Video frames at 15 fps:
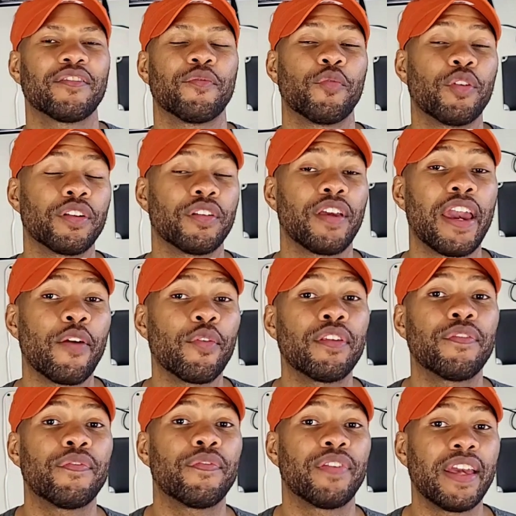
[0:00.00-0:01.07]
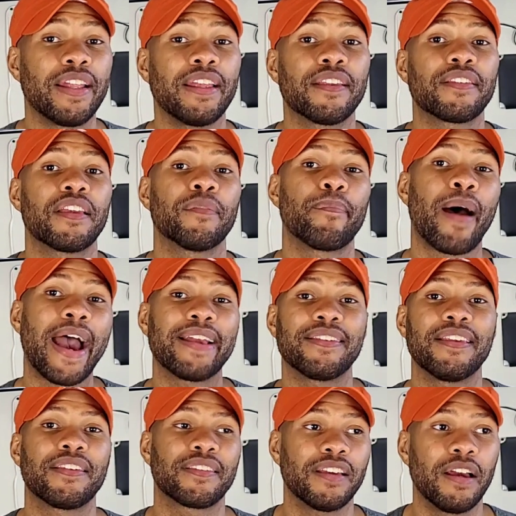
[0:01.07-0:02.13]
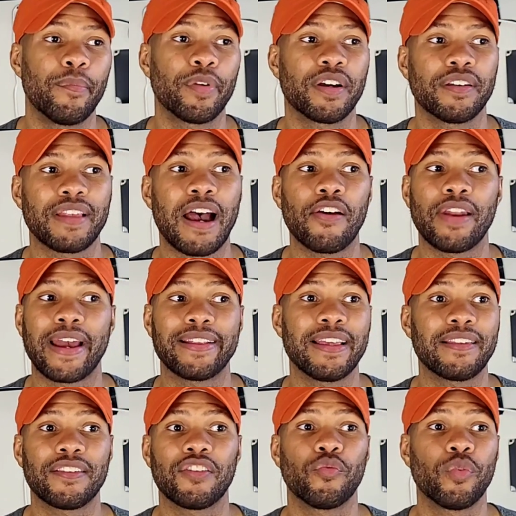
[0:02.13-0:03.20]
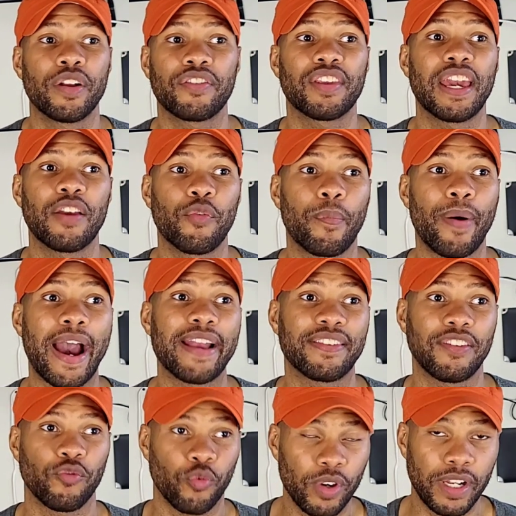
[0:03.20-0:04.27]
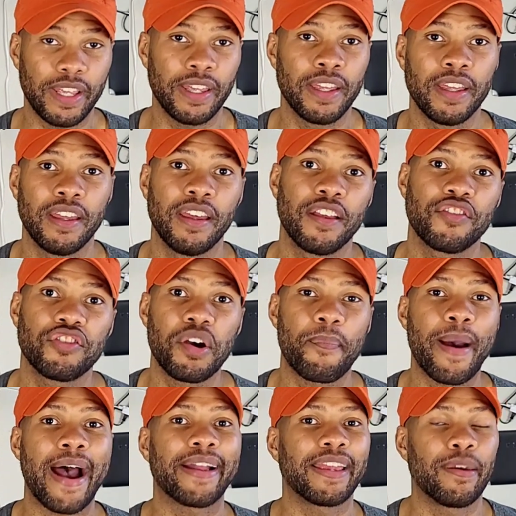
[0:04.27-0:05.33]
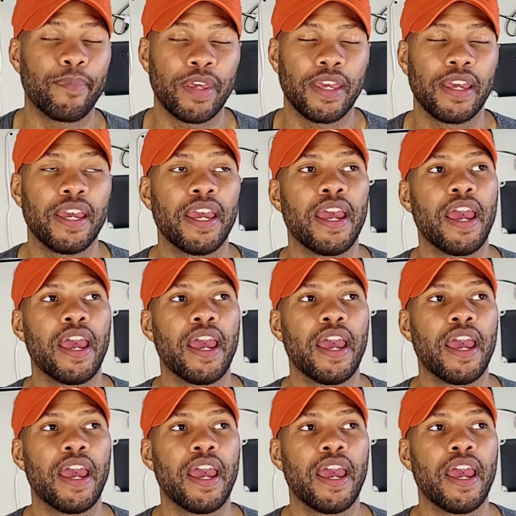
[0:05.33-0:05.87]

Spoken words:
Venus and Pisces Sun because I was like, this is the one chance where Pisces really jump out at me.